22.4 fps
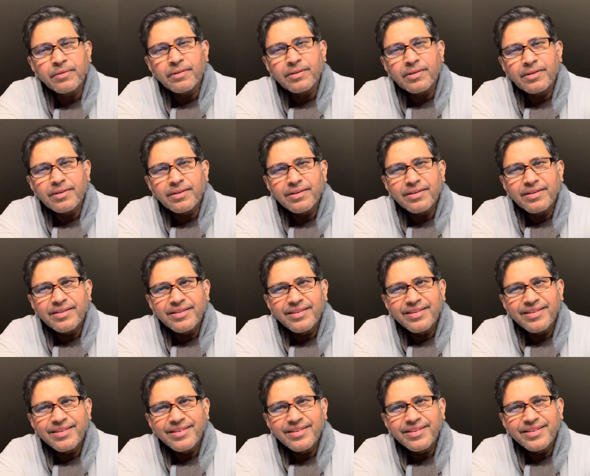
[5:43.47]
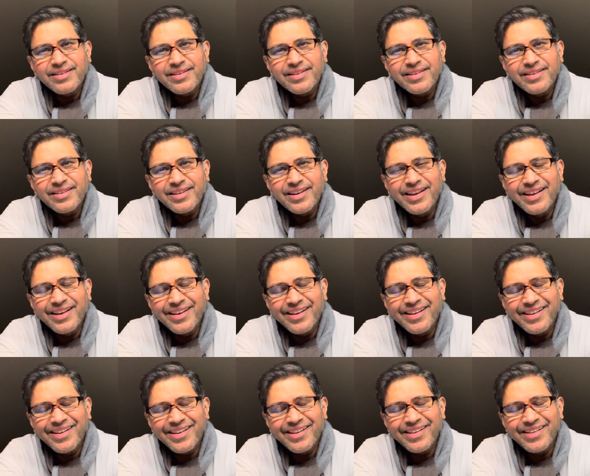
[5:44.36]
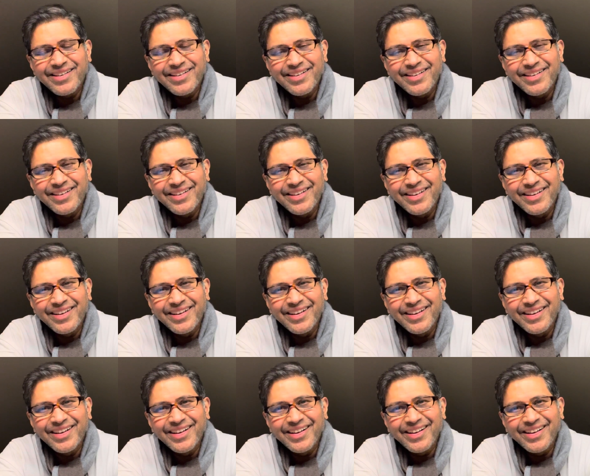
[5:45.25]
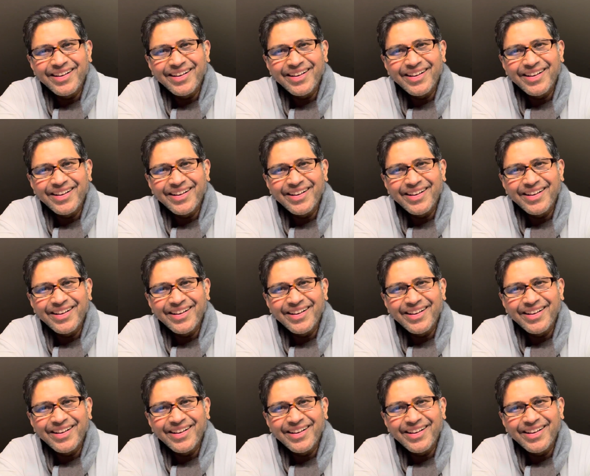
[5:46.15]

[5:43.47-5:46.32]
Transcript: Nobody speaks.